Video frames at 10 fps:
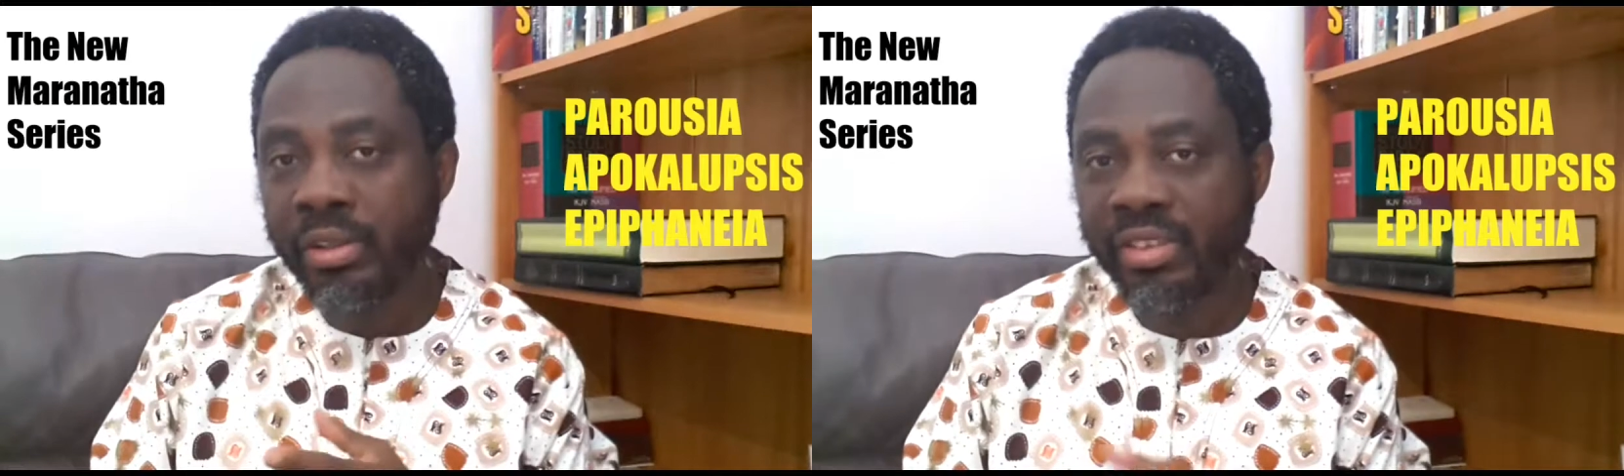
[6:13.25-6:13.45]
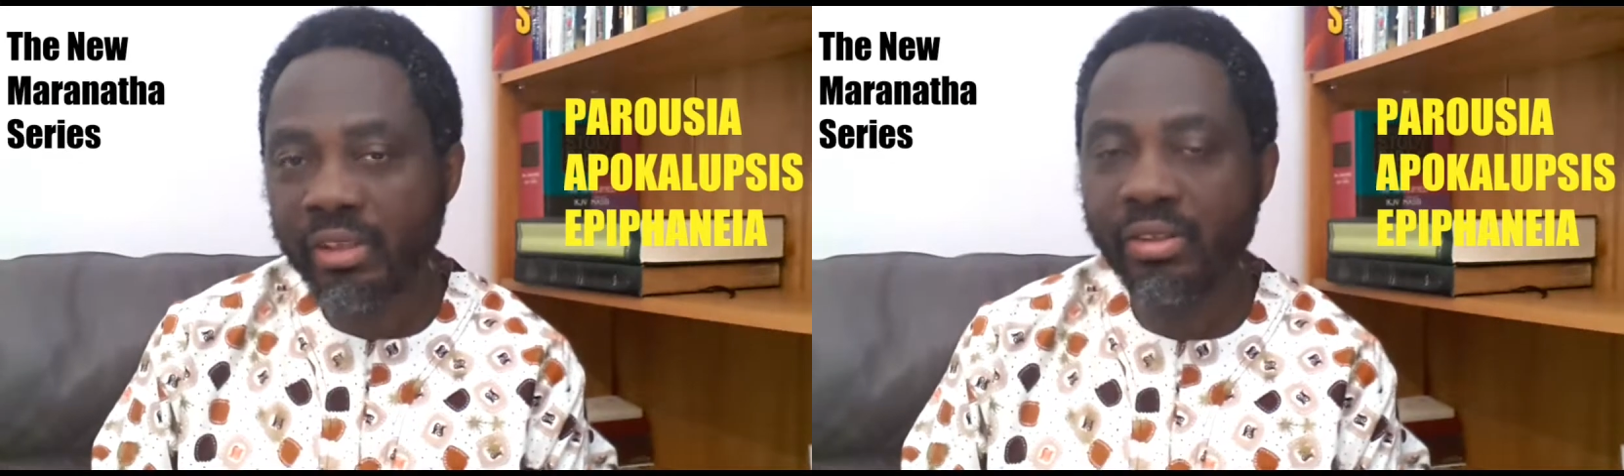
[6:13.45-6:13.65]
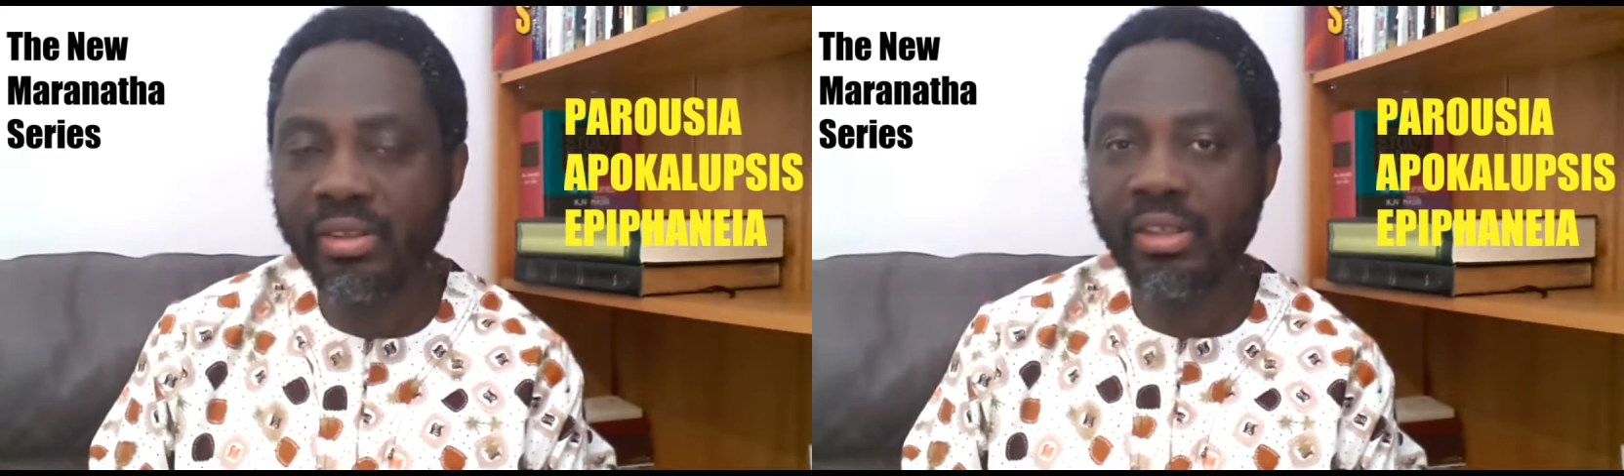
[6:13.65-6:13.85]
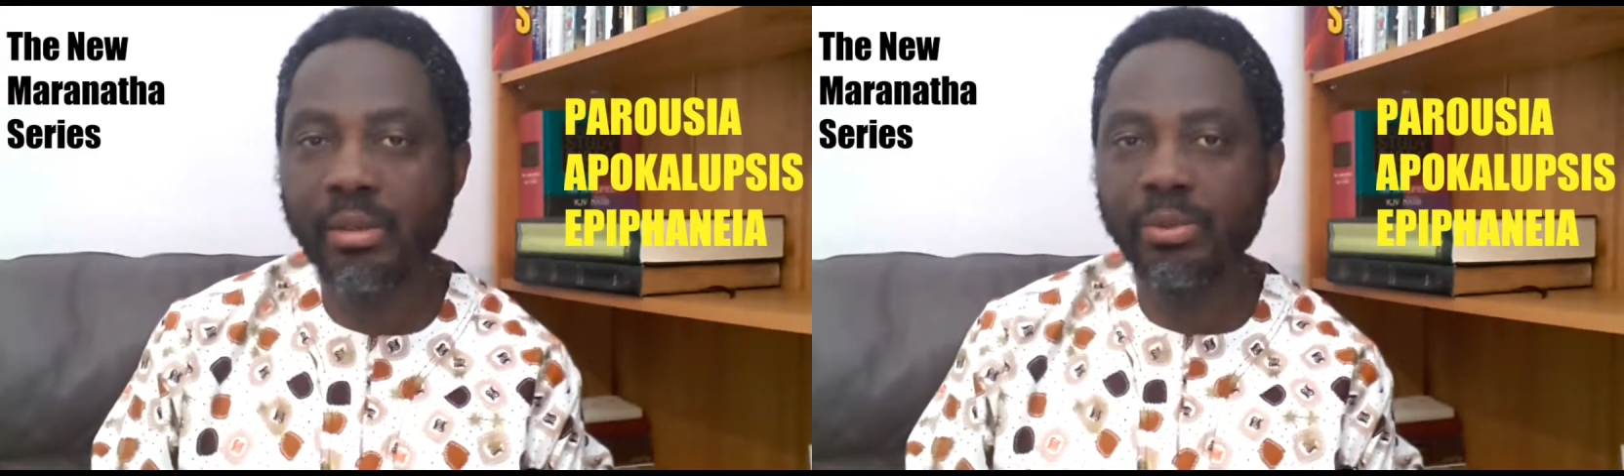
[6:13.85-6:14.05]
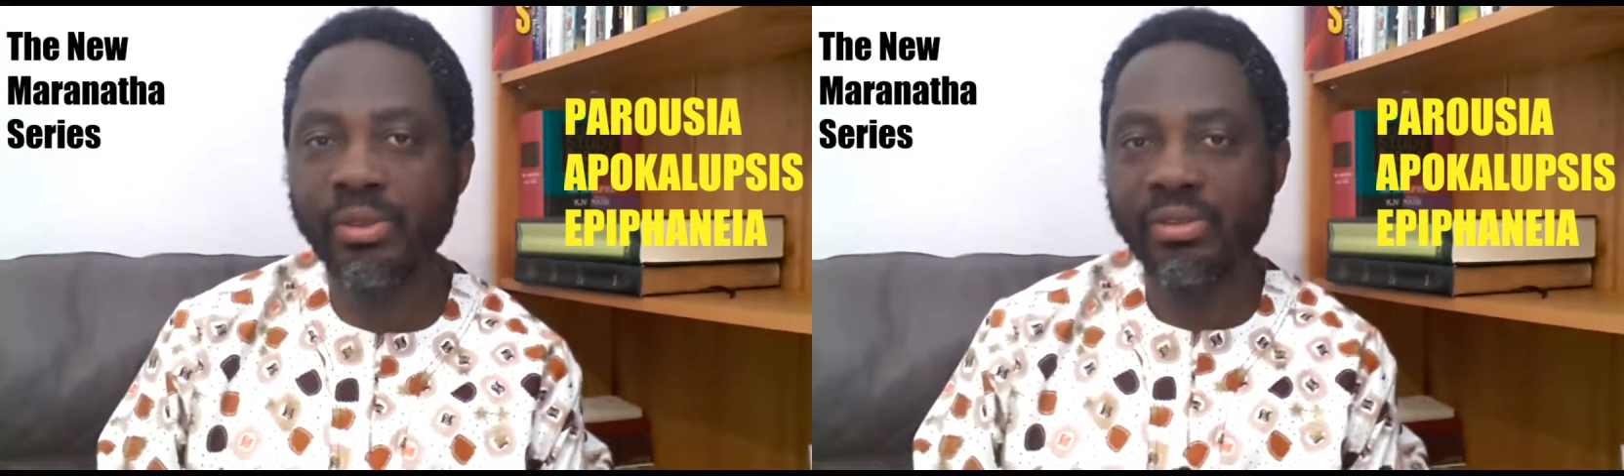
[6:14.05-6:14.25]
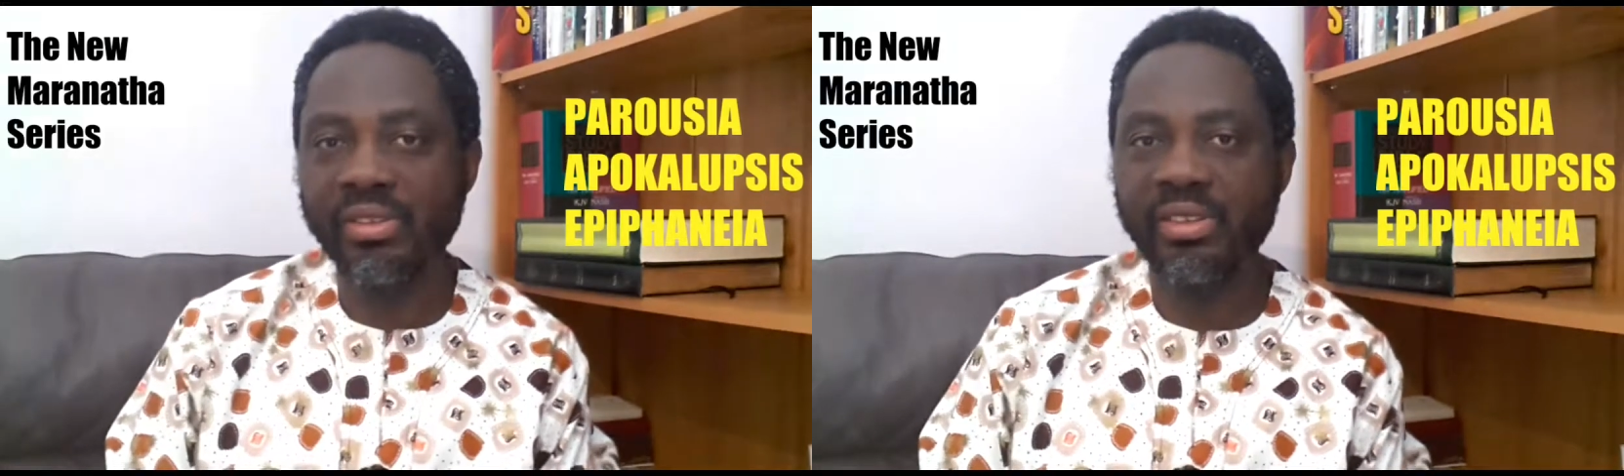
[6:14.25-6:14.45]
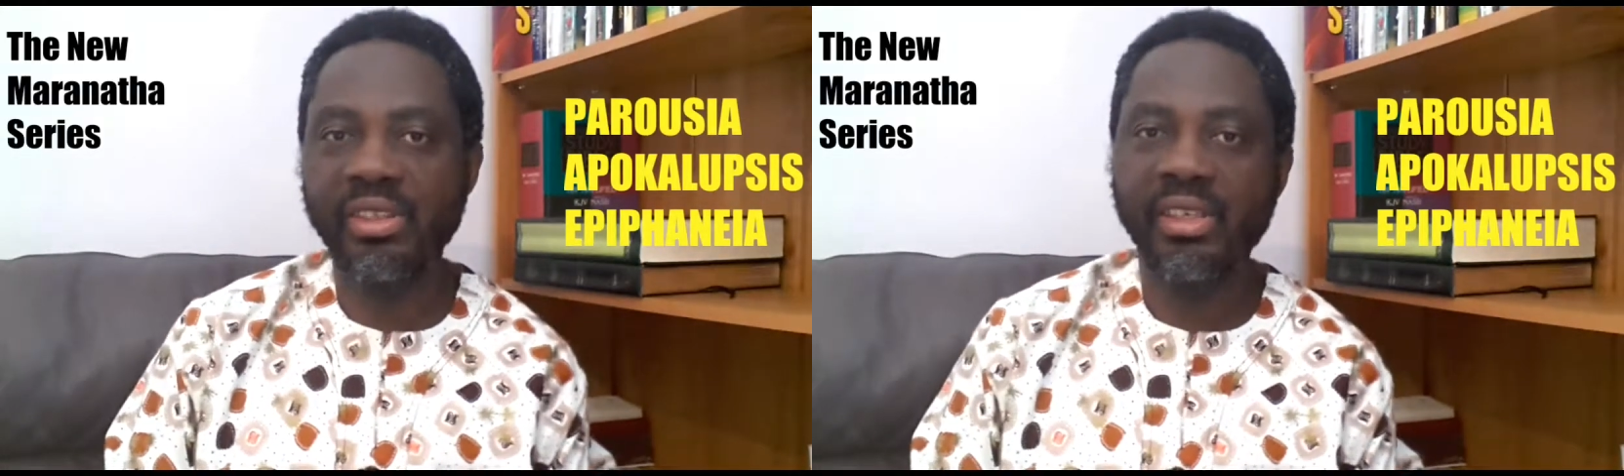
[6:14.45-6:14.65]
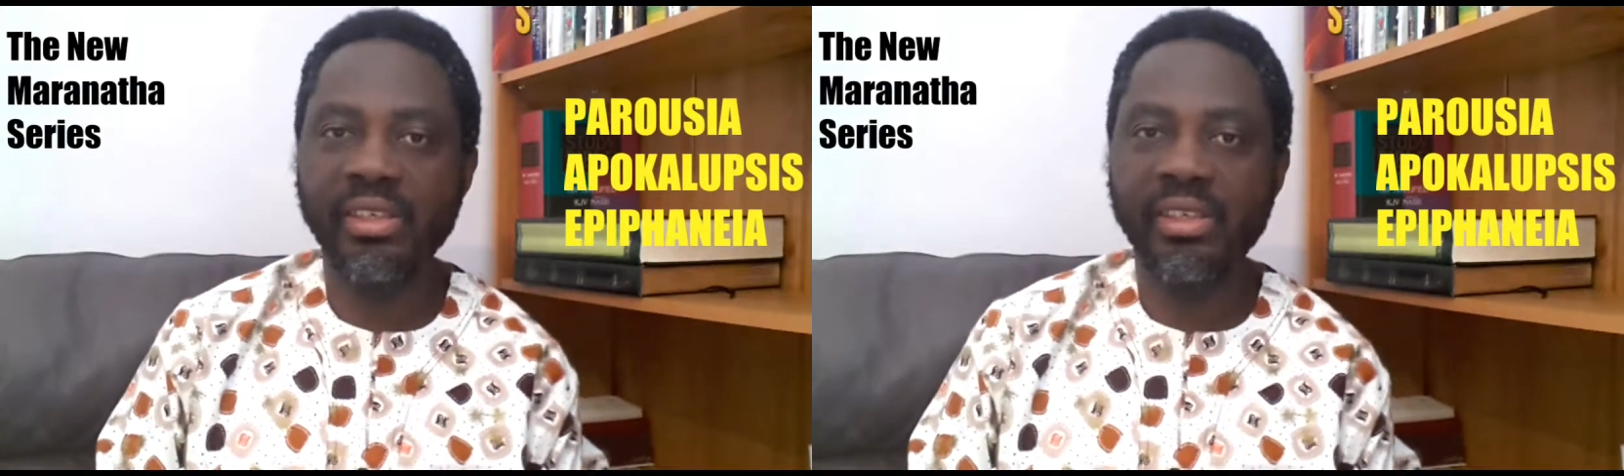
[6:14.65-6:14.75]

The second thing I'm going to say